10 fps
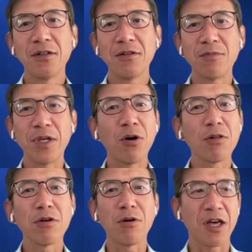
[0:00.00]
we
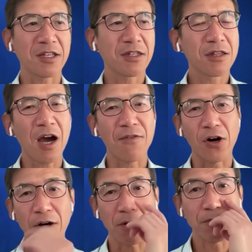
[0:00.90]
all know that
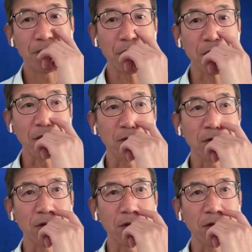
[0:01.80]
TAVR is